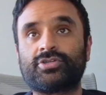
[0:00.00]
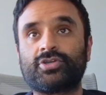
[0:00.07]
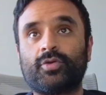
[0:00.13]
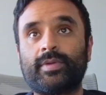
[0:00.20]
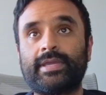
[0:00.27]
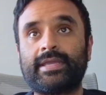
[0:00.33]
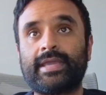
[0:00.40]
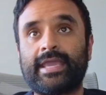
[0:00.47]

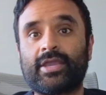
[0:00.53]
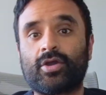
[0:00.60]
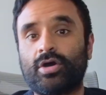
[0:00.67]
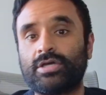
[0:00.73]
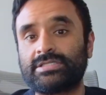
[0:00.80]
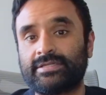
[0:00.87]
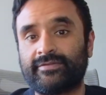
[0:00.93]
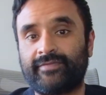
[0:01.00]
Showing a
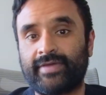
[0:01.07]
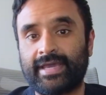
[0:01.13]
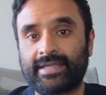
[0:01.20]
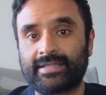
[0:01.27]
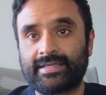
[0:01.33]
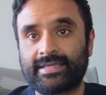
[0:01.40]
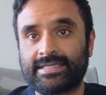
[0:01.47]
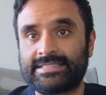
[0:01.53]
cause and
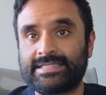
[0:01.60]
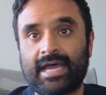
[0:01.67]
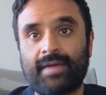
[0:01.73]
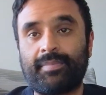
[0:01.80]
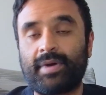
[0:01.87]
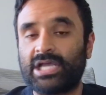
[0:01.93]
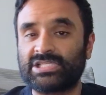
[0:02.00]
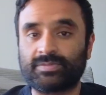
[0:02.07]
effect is not
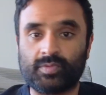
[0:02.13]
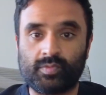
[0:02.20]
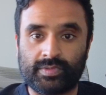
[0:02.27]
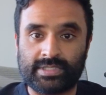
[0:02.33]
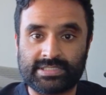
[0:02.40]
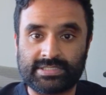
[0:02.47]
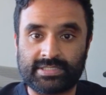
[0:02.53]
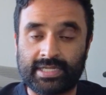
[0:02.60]
possible with
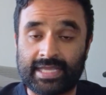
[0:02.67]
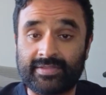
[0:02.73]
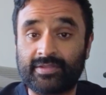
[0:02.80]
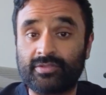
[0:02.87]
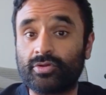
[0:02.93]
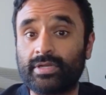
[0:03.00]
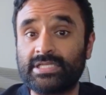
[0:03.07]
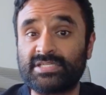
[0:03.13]
this study. I think
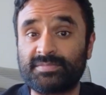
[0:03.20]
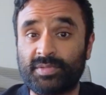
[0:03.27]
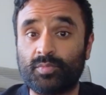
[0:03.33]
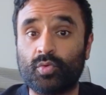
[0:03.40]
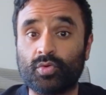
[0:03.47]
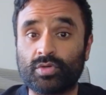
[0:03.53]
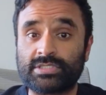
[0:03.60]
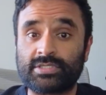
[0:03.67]
there needs to be
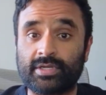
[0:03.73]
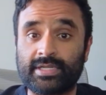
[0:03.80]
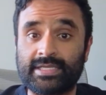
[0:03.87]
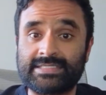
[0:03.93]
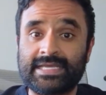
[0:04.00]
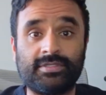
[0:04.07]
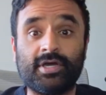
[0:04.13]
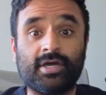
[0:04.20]
more
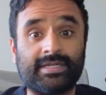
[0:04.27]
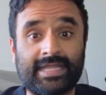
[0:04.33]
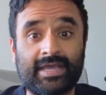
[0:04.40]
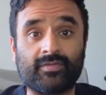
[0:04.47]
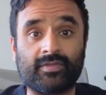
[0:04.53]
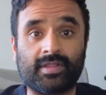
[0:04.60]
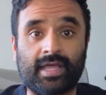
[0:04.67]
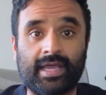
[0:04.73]
studies done down
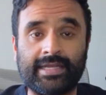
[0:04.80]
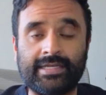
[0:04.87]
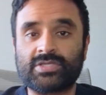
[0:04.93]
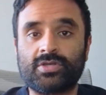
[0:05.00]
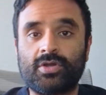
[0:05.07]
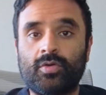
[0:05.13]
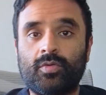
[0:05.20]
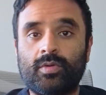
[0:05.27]
the line.
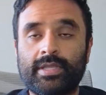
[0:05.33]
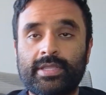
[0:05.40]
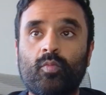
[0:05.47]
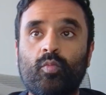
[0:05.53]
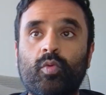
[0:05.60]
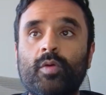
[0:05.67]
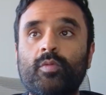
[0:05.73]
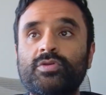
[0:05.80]
So
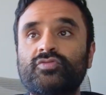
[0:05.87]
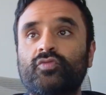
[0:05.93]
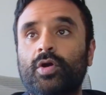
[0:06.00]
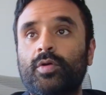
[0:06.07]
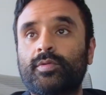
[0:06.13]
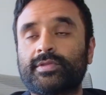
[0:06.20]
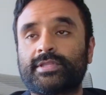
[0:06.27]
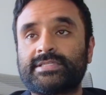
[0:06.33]
what was
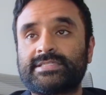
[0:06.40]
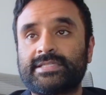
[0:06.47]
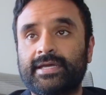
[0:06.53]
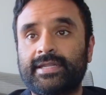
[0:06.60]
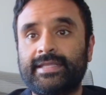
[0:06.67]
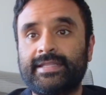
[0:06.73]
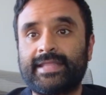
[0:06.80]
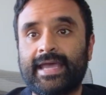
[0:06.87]
wrong with the
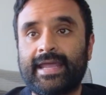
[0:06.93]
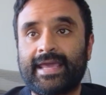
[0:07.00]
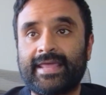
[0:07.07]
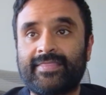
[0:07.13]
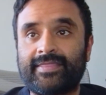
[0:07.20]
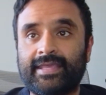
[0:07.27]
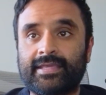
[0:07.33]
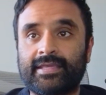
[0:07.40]
study that I
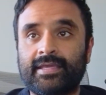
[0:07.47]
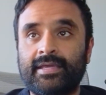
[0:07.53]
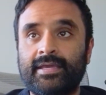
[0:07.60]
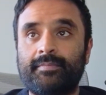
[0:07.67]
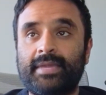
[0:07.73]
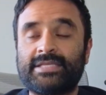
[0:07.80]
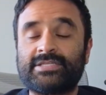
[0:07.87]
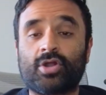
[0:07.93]
think
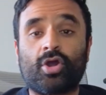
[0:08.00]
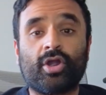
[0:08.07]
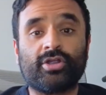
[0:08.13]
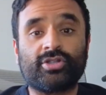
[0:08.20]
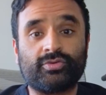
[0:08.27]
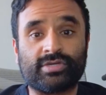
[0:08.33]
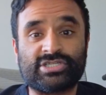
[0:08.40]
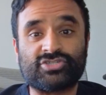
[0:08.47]
makes it hard
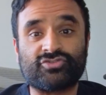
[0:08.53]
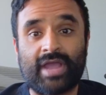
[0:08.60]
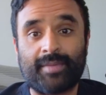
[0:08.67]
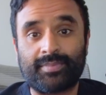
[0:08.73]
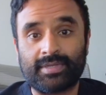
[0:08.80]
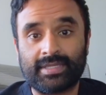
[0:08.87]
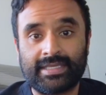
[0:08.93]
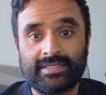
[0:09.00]
to
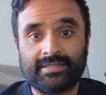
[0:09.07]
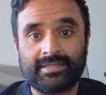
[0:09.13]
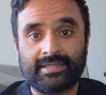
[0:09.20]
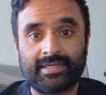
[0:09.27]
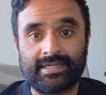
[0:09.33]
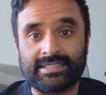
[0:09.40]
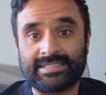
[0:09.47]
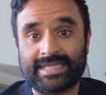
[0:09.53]
extrapolate
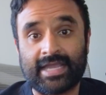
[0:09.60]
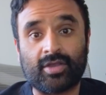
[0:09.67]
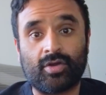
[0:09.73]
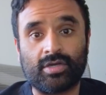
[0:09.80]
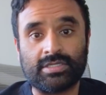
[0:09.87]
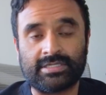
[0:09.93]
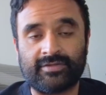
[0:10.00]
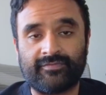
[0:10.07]
an exact
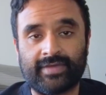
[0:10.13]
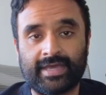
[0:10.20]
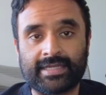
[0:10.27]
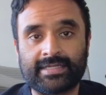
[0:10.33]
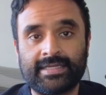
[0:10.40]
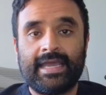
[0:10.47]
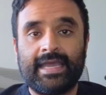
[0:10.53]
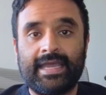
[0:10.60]
cause and
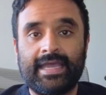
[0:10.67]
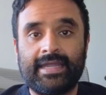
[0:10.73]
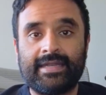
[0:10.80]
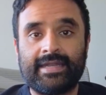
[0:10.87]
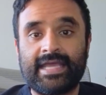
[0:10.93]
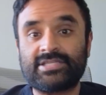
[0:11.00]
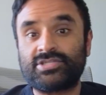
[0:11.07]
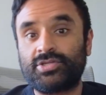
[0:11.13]
effect? And
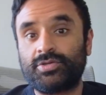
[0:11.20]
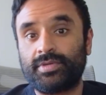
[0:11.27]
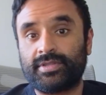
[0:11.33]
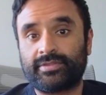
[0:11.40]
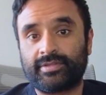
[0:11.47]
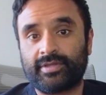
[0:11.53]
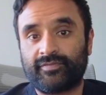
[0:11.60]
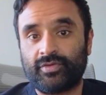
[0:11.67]
it has to do
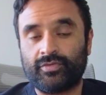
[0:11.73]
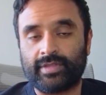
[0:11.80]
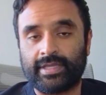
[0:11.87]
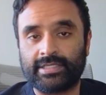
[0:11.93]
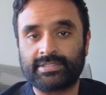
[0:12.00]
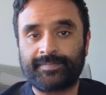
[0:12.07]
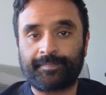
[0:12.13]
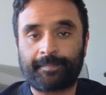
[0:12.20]
with a few
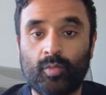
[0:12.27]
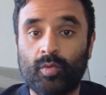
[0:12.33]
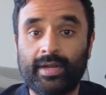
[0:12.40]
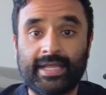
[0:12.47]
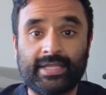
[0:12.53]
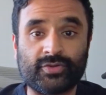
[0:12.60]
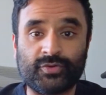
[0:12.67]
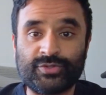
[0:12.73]
things. One,
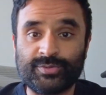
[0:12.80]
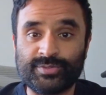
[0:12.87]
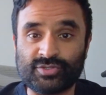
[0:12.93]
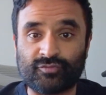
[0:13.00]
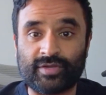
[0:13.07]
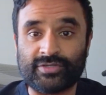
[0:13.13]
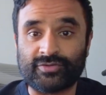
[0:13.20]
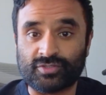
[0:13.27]
I told you, was a
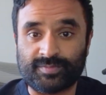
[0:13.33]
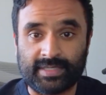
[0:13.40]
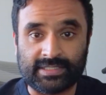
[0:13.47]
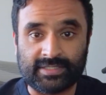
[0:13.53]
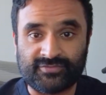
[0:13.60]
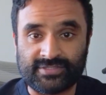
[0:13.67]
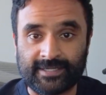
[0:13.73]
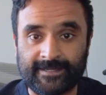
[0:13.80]

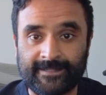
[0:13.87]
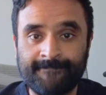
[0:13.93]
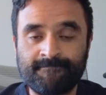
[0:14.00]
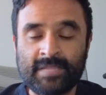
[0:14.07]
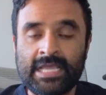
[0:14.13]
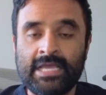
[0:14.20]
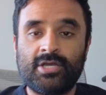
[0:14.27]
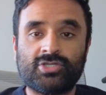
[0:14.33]
retrospective study,
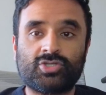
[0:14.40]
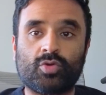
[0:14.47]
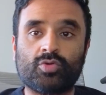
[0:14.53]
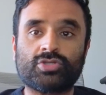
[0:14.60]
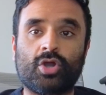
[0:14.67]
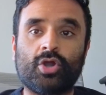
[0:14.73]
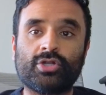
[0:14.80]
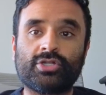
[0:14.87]
so it was
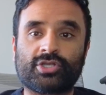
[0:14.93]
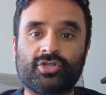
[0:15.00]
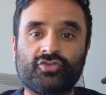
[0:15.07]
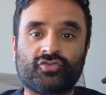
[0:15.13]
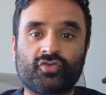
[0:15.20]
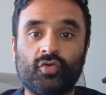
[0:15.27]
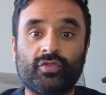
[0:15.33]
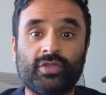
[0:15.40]
hard to
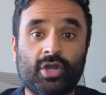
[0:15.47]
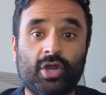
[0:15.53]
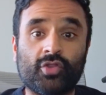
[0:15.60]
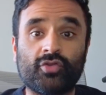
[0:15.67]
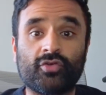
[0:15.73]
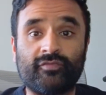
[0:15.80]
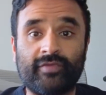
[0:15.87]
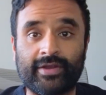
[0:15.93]
control the
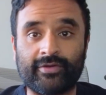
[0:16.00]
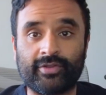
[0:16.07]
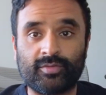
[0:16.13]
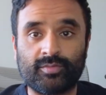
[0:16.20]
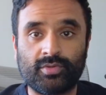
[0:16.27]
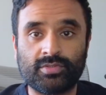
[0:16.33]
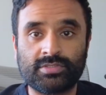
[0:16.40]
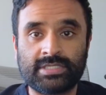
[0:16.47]
other
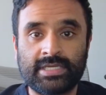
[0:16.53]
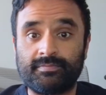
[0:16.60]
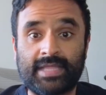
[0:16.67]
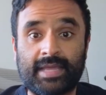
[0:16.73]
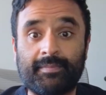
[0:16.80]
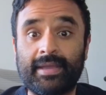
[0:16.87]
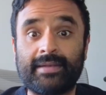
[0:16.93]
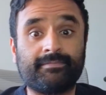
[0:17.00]
variables
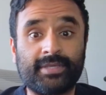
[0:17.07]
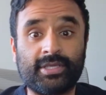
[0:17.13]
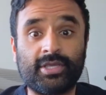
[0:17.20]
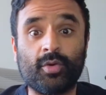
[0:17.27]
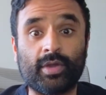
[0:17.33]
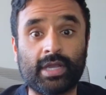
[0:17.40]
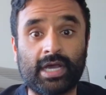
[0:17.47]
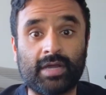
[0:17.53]
that might be
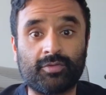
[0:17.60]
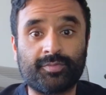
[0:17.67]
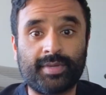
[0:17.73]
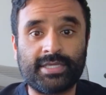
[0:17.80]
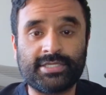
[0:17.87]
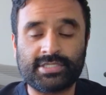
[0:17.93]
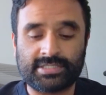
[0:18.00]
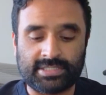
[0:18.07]
going on with
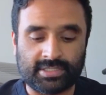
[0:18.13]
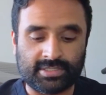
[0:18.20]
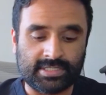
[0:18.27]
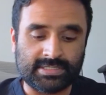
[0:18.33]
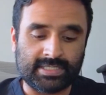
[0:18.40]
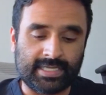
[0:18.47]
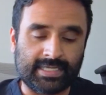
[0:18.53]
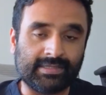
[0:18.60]
patients, such
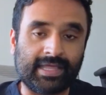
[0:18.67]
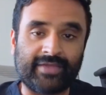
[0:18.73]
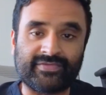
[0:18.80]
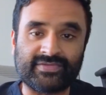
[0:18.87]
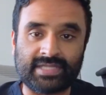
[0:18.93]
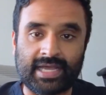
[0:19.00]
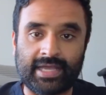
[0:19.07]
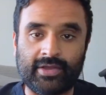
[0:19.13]
as like
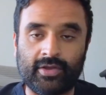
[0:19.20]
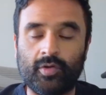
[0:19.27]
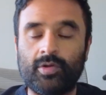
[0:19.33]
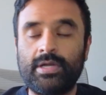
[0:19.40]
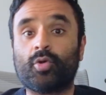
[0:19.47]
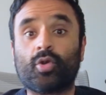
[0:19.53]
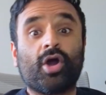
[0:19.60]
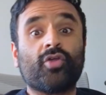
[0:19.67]
lifestyle
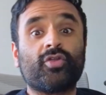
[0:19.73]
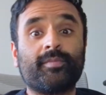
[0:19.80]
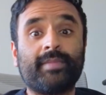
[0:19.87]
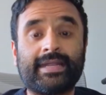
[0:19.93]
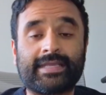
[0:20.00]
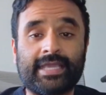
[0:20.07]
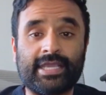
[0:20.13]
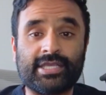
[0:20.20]
or other
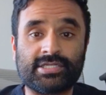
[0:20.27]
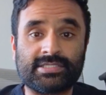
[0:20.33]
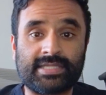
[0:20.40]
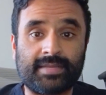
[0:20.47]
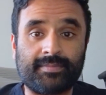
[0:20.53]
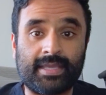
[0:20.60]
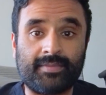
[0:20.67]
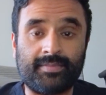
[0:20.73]
medications
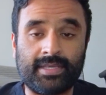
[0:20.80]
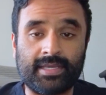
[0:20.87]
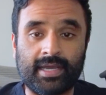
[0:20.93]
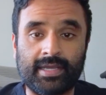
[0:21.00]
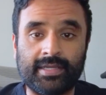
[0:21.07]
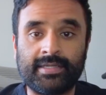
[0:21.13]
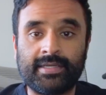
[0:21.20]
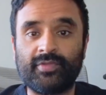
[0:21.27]
they may be
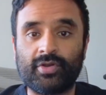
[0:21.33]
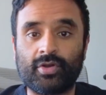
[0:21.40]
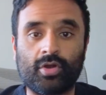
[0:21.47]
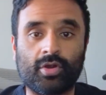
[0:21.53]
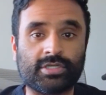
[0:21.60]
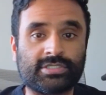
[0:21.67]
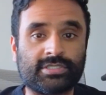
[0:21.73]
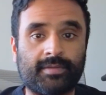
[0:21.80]
on. There
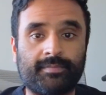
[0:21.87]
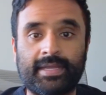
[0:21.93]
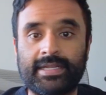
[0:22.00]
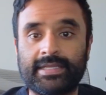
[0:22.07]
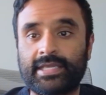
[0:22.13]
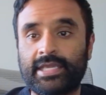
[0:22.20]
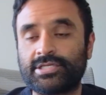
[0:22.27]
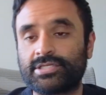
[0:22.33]
are some
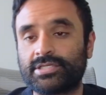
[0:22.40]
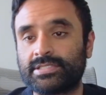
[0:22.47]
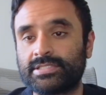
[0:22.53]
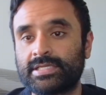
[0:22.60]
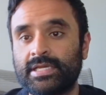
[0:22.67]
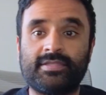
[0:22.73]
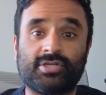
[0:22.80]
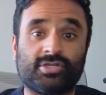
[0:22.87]
medications
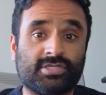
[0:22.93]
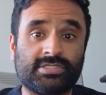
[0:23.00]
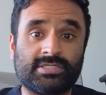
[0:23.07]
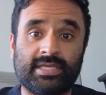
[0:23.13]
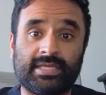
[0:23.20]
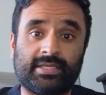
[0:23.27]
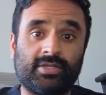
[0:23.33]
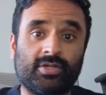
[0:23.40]
such as
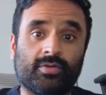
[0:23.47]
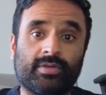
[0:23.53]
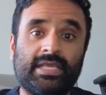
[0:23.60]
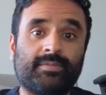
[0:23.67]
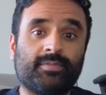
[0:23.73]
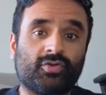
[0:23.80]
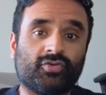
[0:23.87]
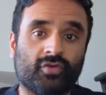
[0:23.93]
like, you know,
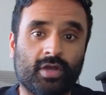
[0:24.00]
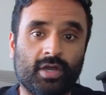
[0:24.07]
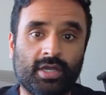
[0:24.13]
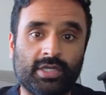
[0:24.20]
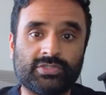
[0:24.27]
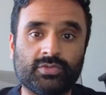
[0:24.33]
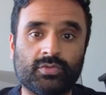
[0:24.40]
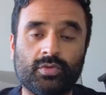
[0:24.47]
chemo
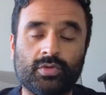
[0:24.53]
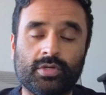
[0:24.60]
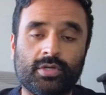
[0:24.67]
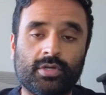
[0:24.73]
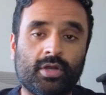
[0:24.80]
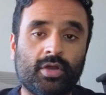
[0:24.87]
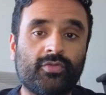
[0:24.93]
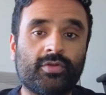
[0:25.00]
drugs
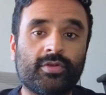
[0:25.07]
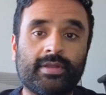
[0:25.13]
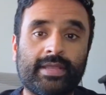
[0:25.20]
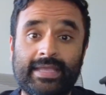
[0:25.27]
or other